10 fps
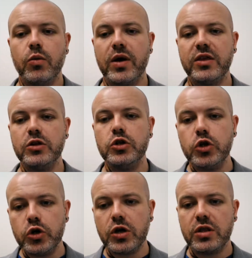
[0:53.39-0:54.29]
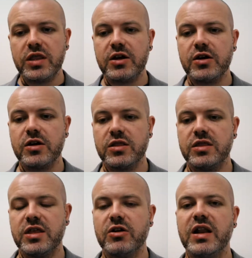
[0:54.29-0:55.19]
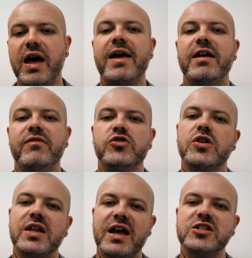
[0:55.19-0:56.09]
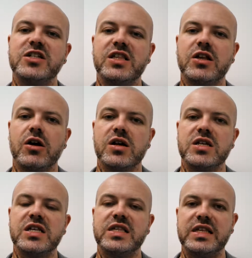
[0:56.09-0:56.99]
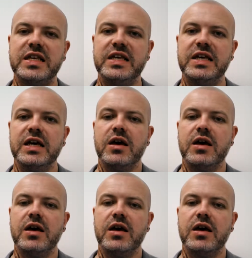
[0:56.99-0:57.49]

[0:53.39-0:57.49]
when you look at their lives, you can actually start to see